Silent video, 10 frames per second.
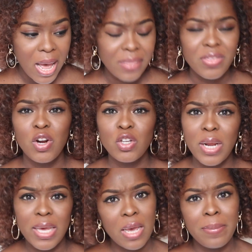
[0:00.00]
The doctor
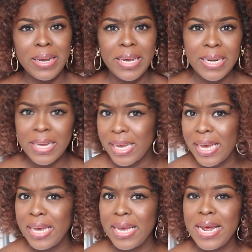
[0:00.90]
then came back in
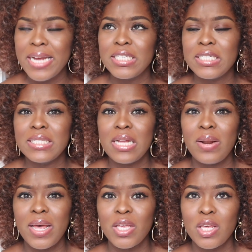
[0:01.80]
again, and she's now
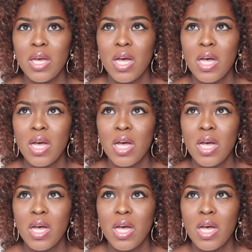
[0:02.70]
like,